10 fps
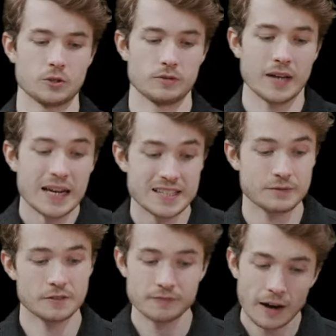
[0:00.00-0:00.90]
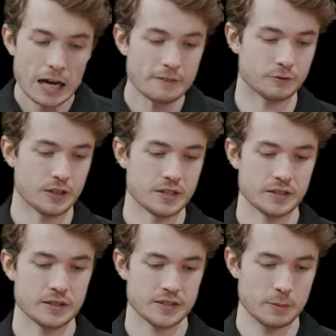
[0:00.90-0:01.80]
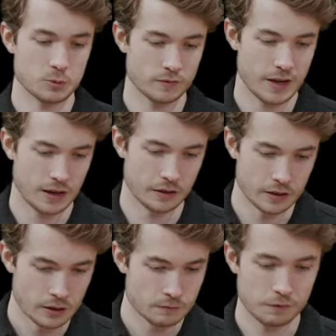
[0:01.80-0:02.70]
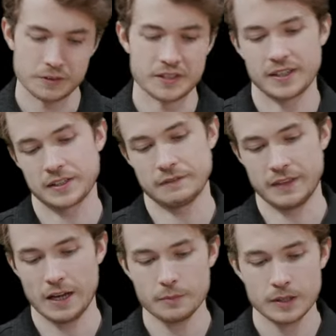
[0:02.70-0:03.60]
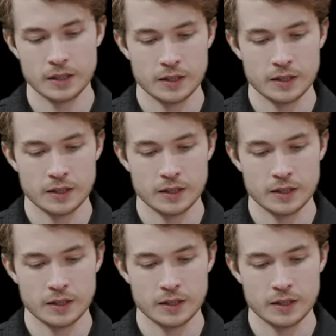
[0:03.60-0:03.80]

So 1975, for instance, seems to have had roughly six of them.